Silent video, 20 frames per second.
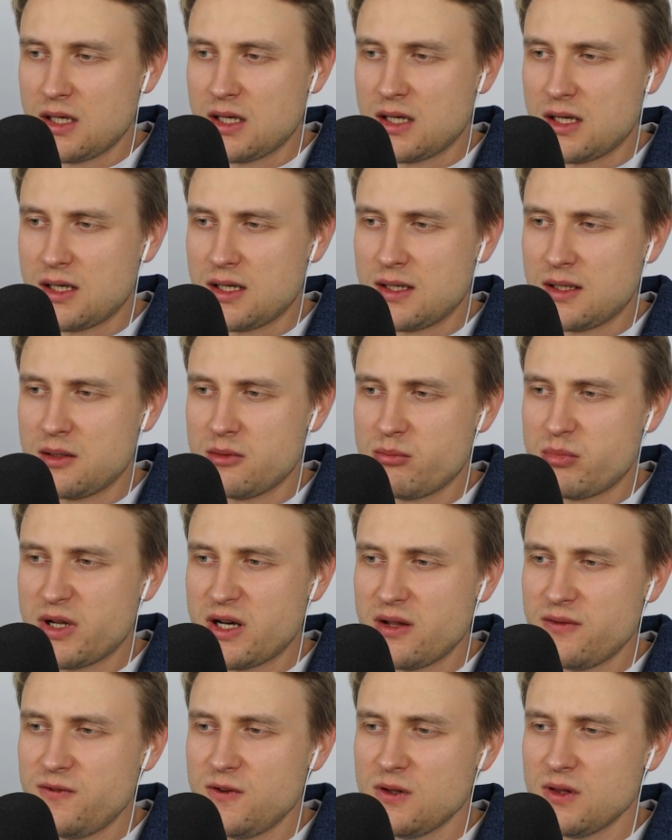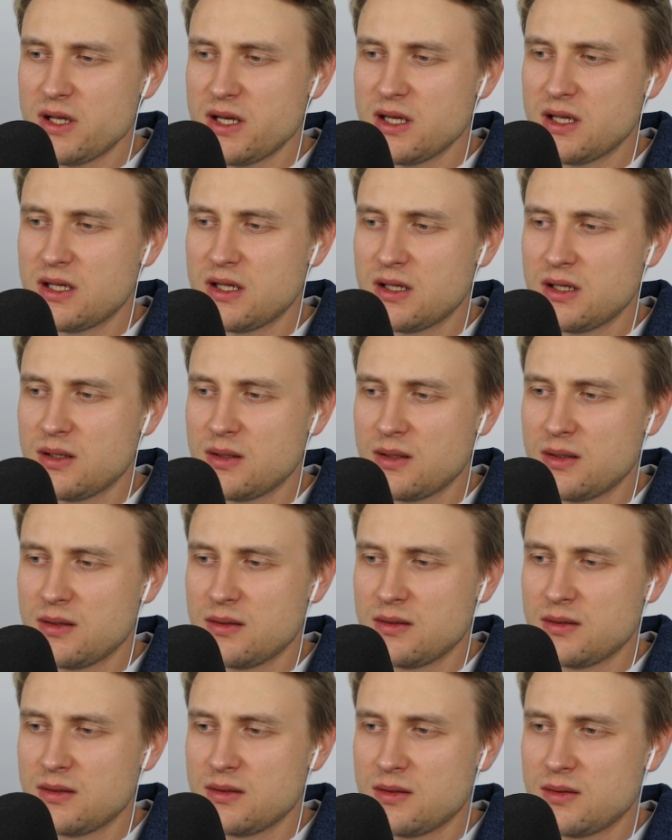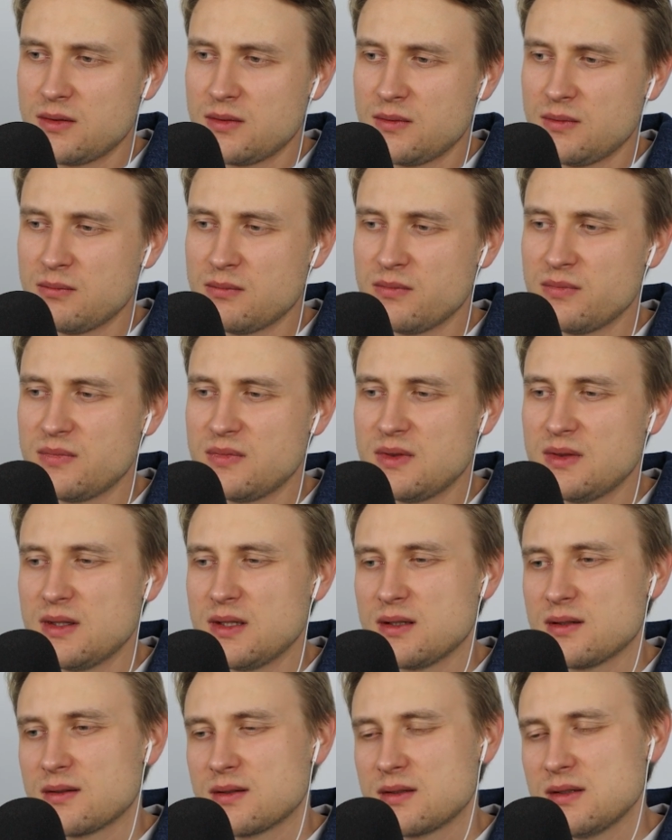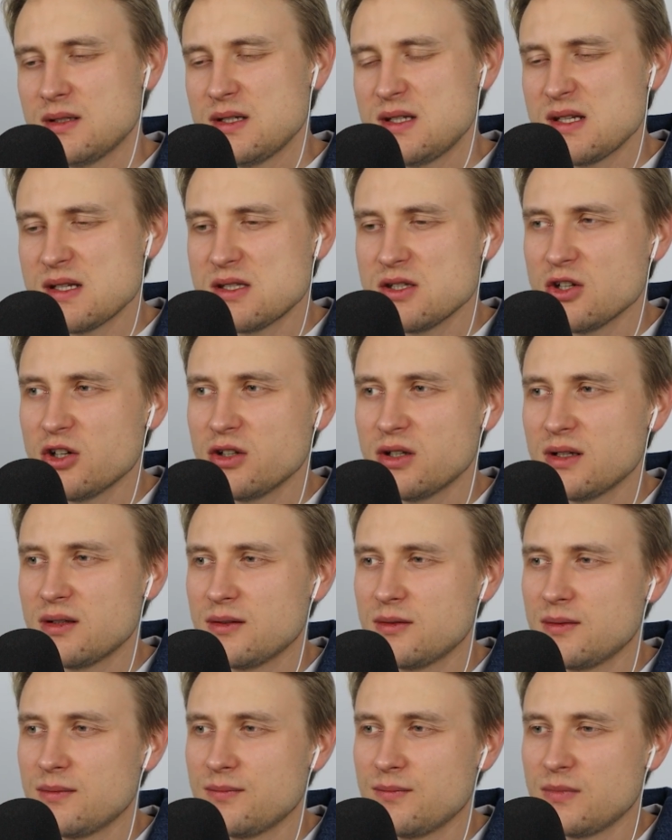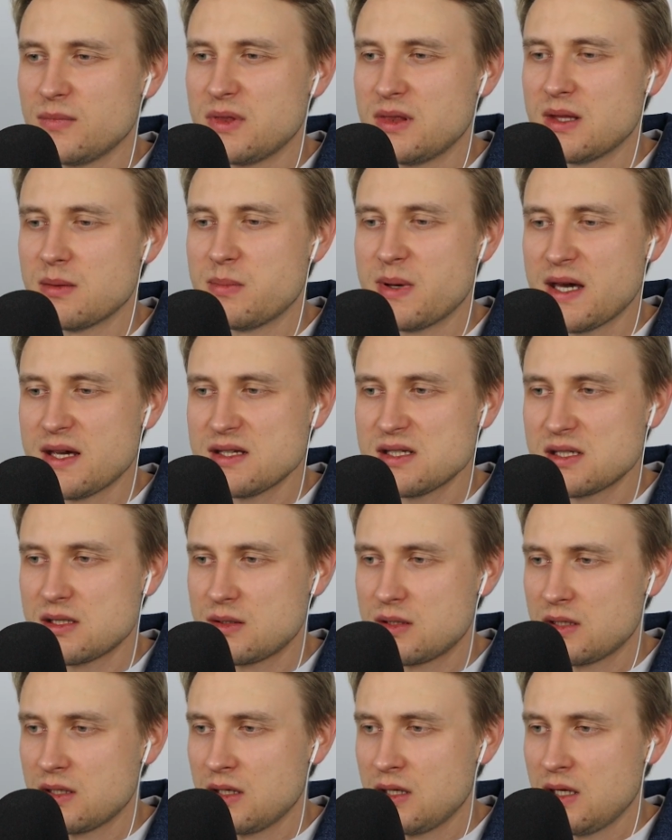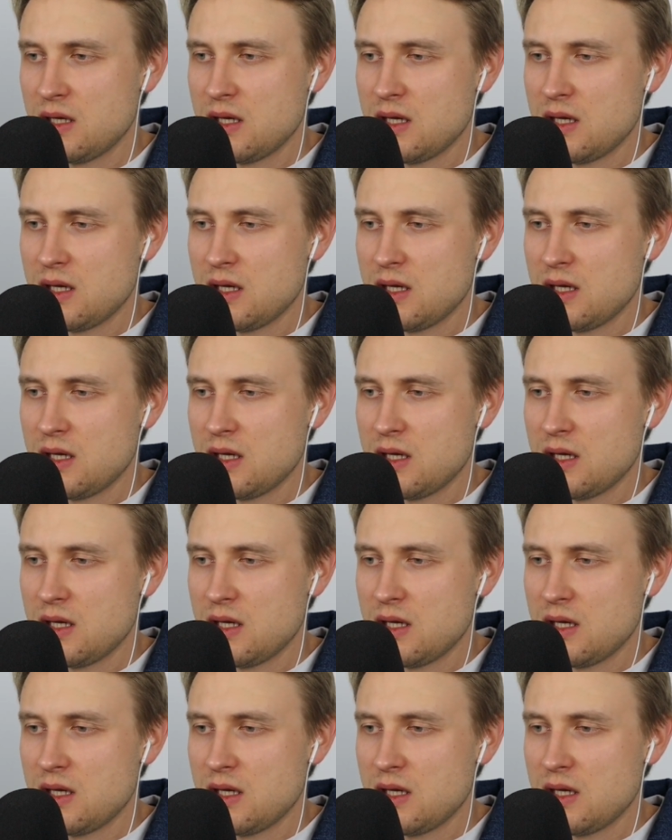But I feel like mm, this is not the best